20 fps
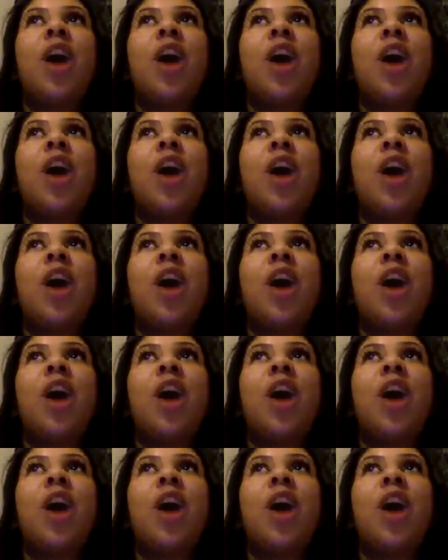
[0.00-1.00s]
literally,
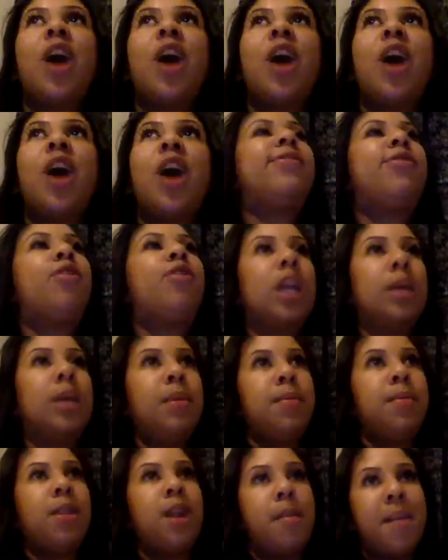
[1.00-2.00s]
I think at least 40
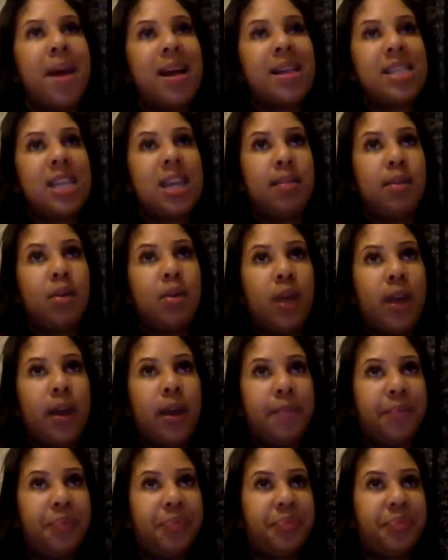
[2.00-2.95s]
people on my team quit.